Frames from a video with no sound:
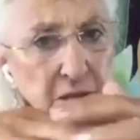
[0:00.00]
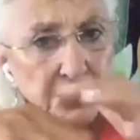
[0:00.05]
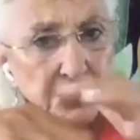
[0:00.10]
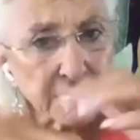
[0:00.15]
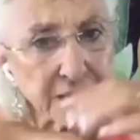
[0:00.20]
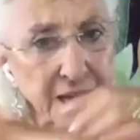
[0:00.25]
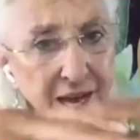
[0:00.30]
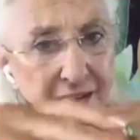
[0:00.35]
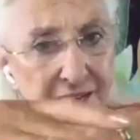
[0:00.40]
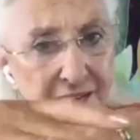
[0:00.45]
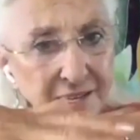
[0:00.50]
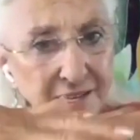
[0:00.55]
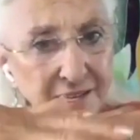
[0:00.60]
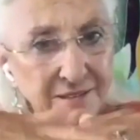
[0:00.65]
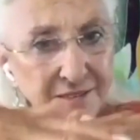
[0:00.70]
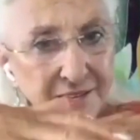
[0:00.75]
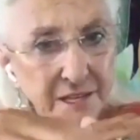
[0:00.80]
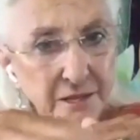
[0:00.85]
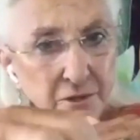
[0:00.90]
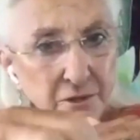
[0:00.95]
the
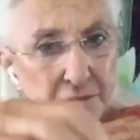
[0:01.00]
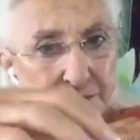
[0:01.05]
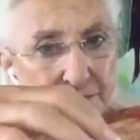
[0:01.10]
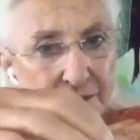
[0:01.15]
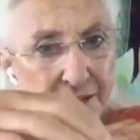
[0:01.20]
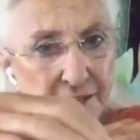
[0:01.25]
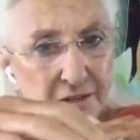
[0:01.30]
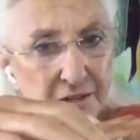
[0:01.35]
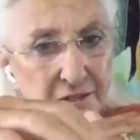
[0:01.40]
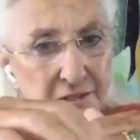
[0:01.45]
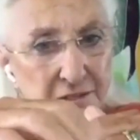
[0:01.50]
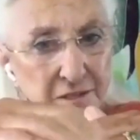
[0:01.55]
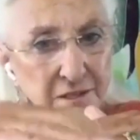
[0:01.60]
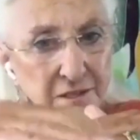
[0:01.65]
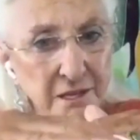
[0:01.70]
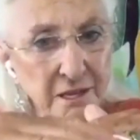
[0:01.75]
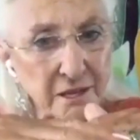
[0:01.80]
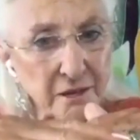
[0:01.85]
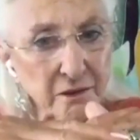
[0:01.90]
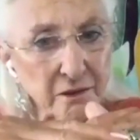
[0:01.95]
tightness in those fingers.
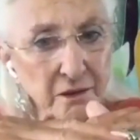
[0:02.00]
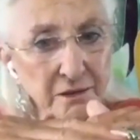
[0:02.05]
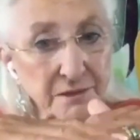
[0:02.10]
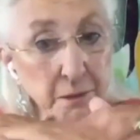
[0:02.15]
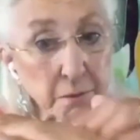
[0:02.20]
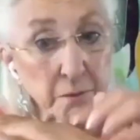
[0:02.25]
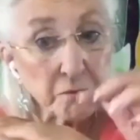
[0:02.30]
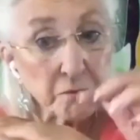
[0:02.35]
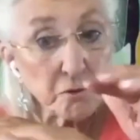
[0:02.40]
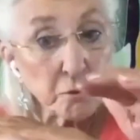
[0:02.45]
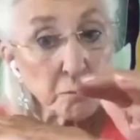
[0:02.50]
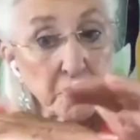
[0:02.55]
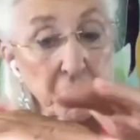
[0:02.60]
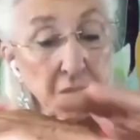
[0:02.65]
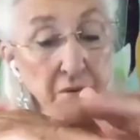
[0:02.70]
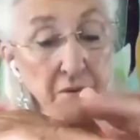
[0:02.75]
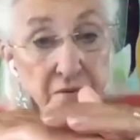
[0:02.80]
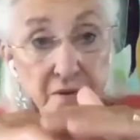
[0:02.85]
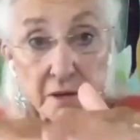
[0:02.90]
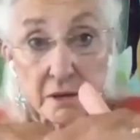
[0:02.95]
Some of you
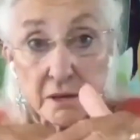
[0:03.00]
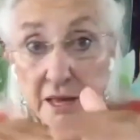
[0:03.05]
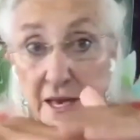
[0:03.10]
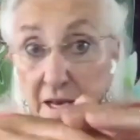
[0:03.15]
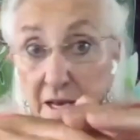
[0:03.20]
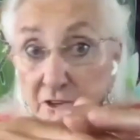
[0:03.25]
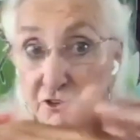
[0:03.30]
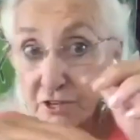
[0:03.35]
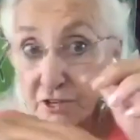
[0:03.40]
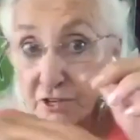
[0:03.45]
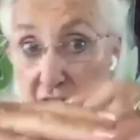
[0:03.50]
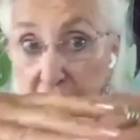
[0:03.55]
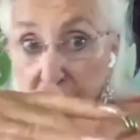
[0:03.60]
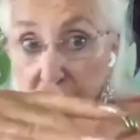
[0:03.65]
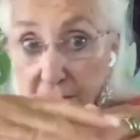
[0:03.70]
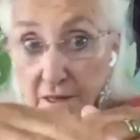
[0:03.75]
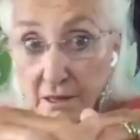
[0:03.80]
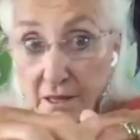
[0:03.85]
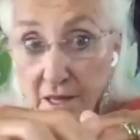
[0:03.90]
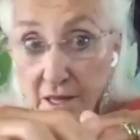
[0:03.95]
may feel actually a
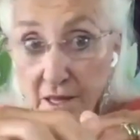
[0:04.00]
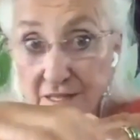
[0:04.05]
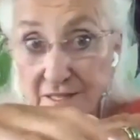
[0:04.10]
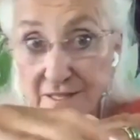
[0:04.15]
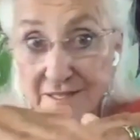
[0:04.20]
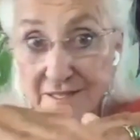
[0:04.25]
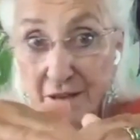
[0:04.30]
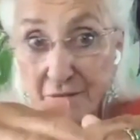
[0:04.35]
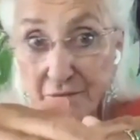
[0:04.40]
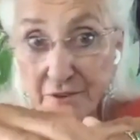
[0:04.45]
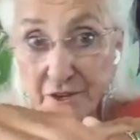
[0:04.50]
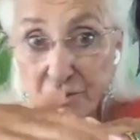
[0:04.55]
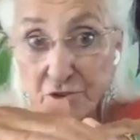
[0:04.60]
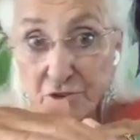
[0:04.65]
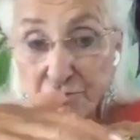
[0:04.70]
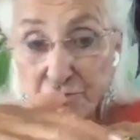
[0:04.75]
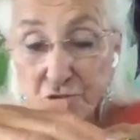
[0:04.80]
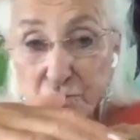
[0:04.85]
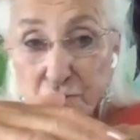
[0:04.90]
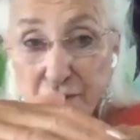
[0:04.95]
little stuff in
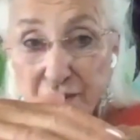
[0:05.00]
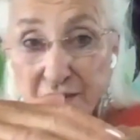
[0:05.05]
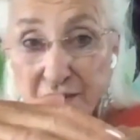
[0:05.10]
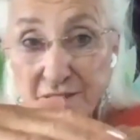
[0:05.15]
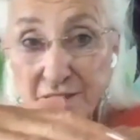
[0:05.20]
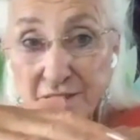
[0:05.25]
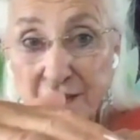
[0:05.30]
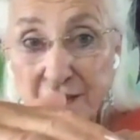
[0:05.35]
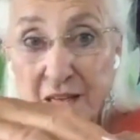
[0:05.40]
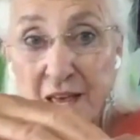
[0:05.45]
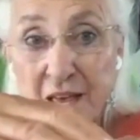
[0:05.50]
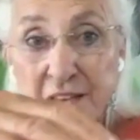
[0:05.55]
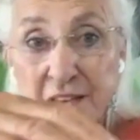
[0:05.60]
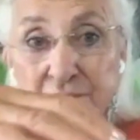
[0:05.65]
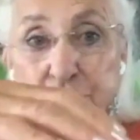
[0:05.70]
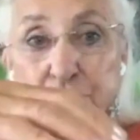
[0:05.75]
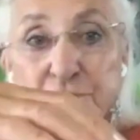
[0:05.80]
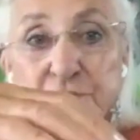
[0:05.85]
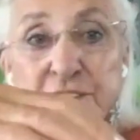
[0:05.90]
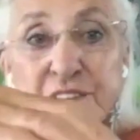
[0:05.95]
your joints.
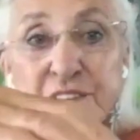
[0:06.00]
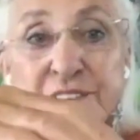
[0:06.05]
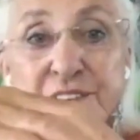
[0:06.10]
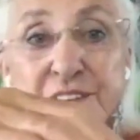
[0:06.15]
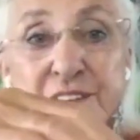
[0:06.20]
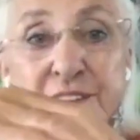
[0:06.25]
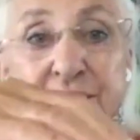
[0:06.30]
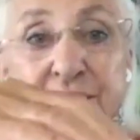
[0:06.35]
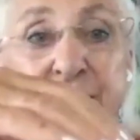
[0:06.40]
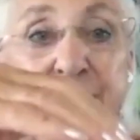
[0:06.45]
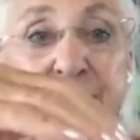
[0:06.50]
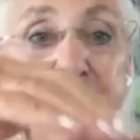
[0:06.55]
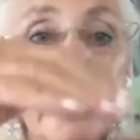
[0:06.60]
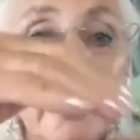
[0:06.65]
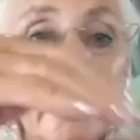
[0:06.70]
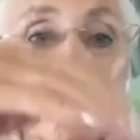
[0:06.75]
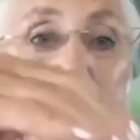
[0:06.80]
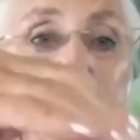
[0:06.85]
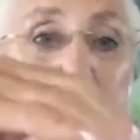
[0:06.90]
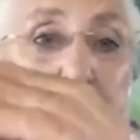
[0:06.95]
So just
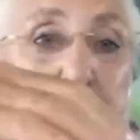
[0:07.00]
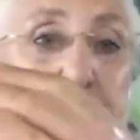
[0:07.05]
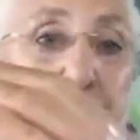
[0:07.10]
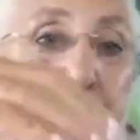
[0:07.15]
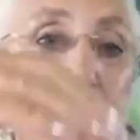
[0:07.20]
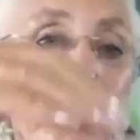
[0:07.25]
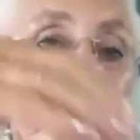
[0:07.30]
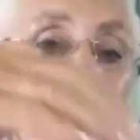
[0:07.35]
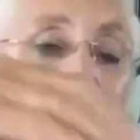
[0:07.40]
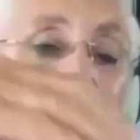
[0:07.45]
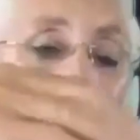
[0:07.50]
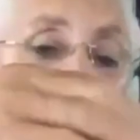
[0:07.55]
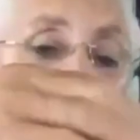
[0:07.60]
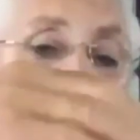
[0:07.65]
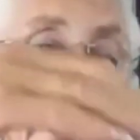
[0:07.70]
lightly curve your